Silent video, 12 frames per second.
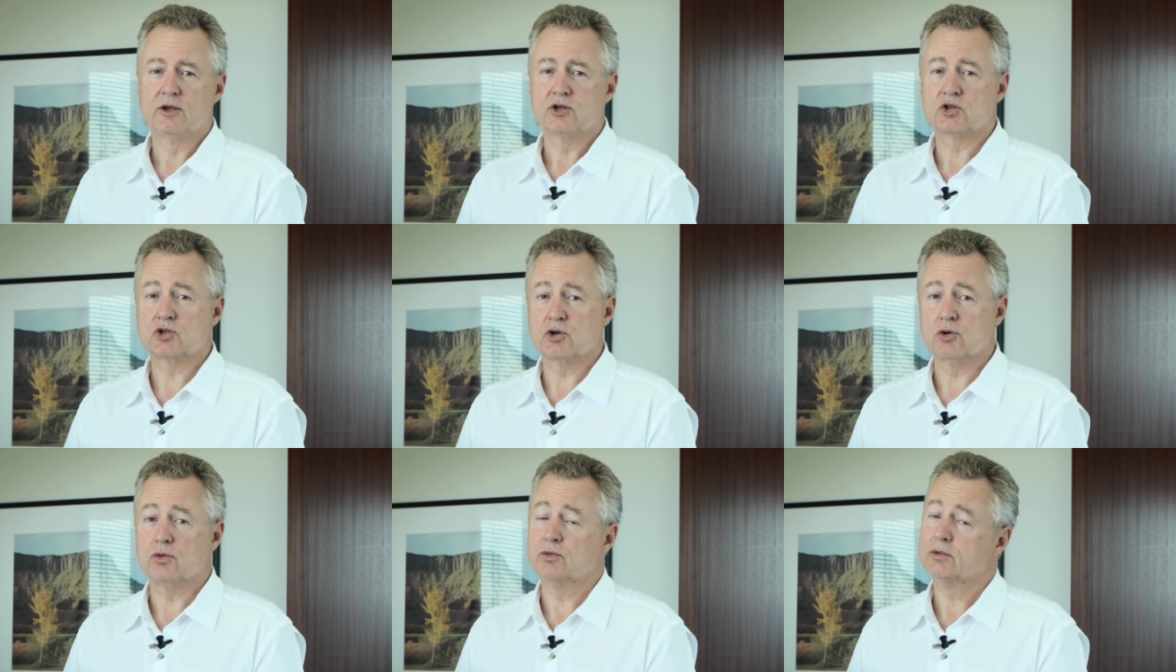
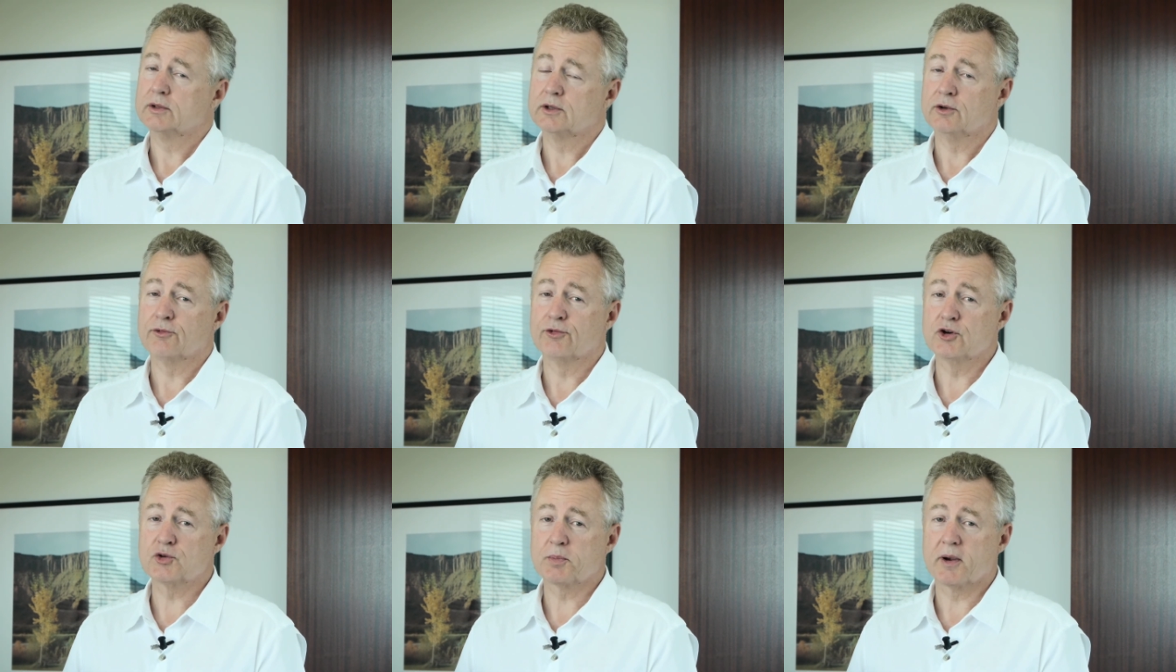So your
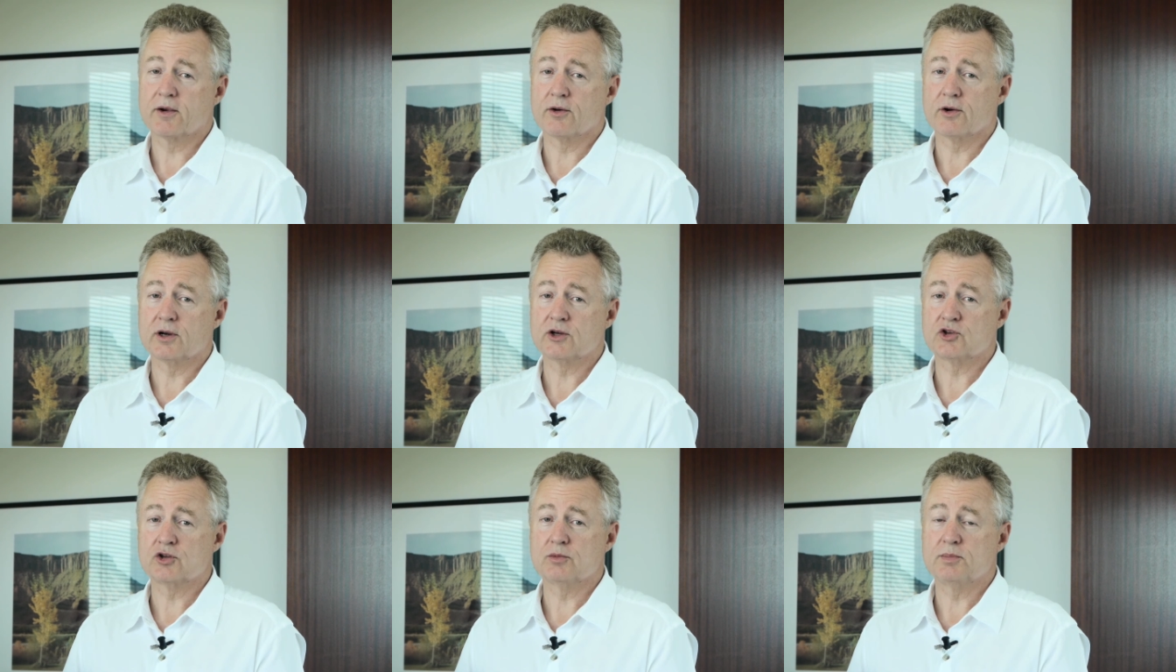first priority
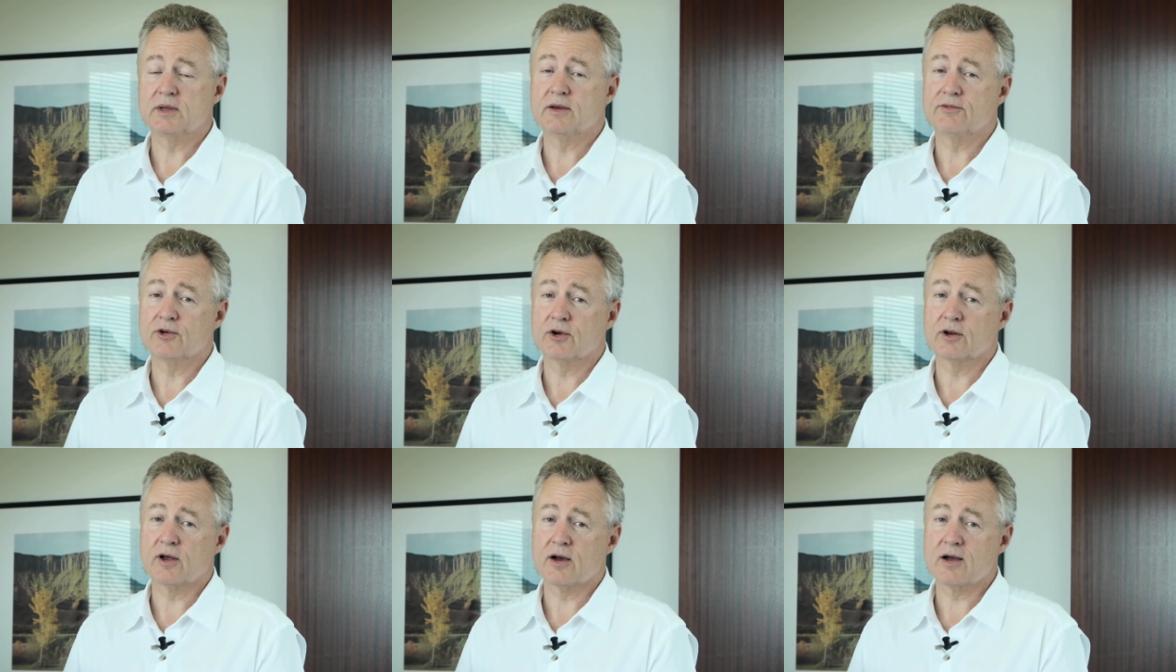should be, if you're
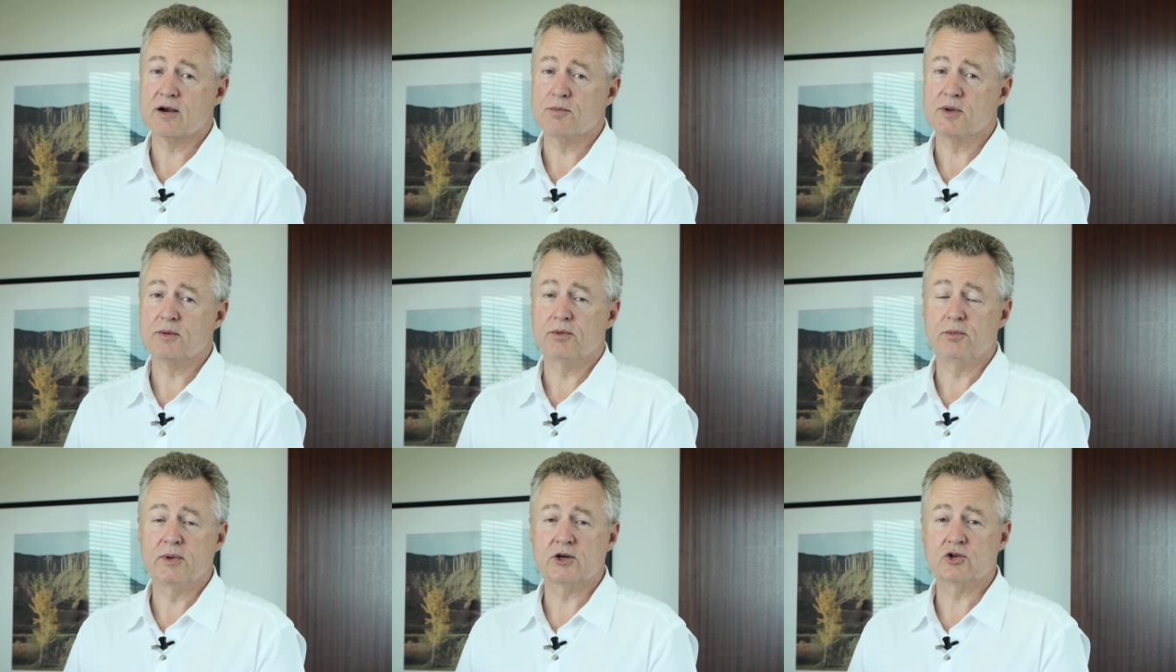going to hire
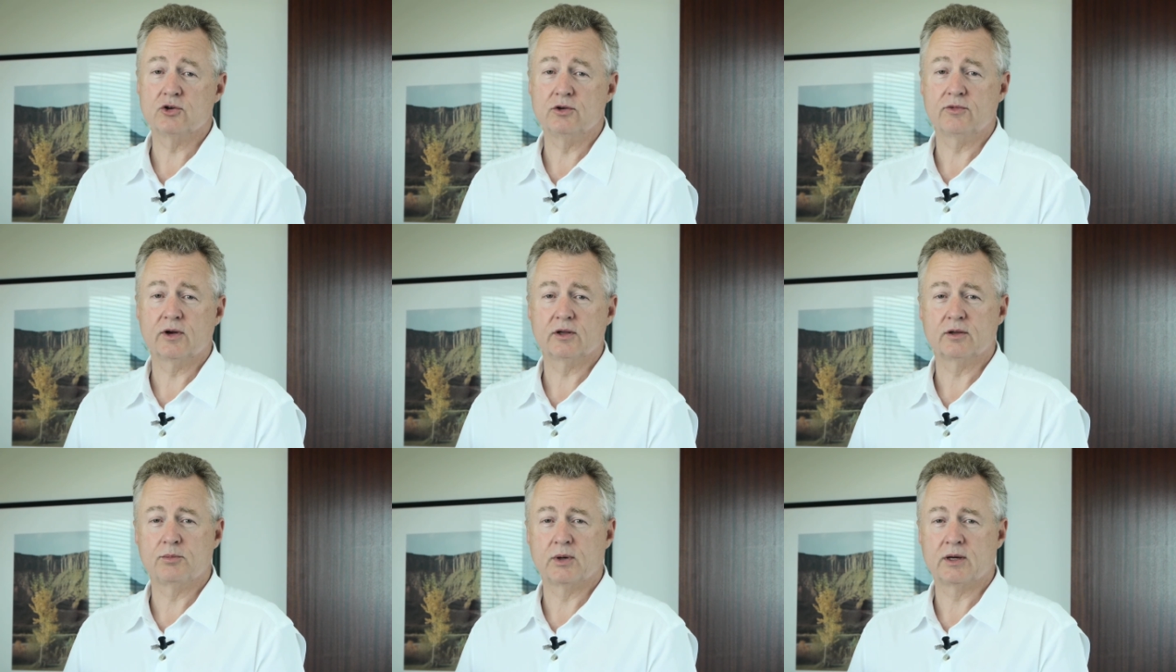people, make sure you've
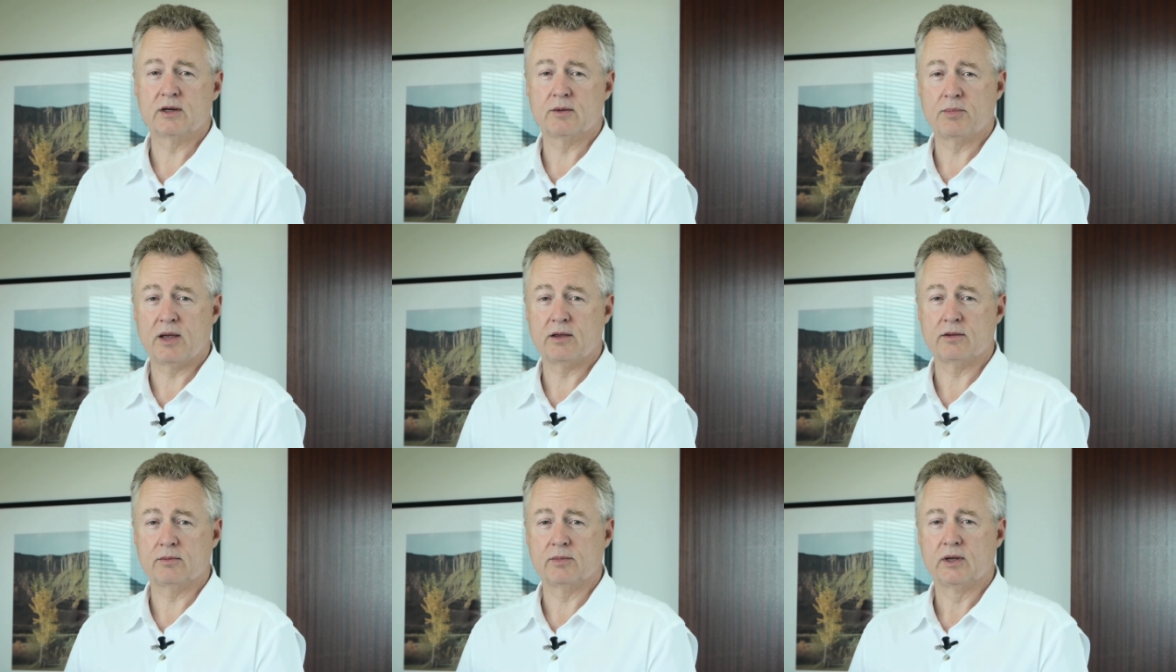got the money to pay
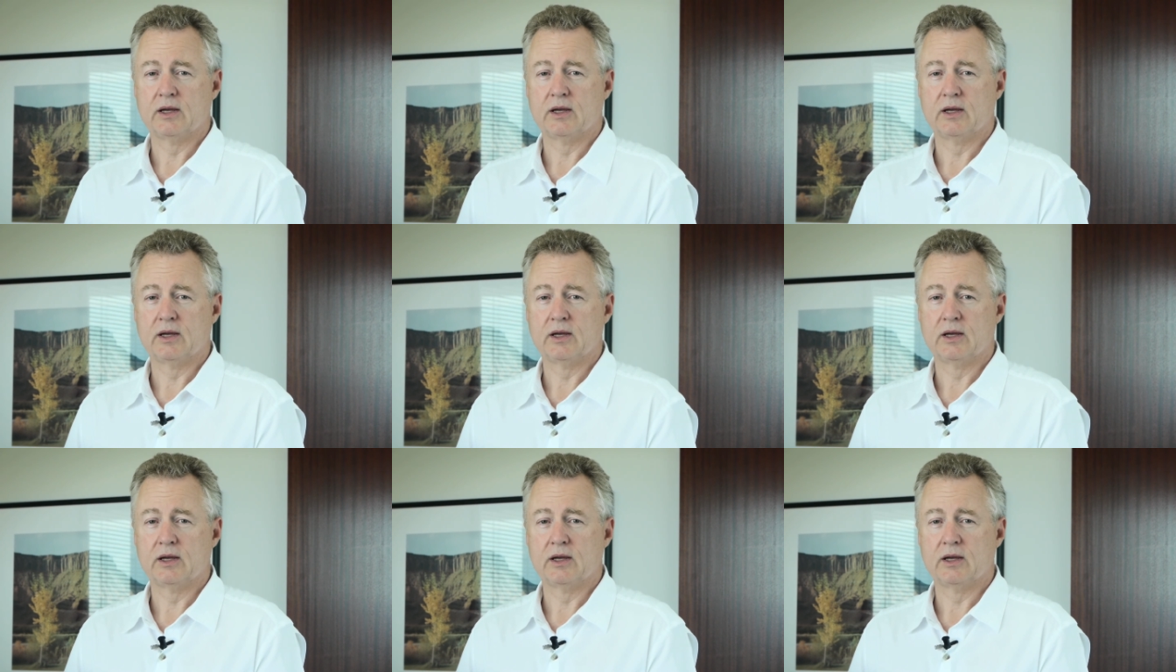them.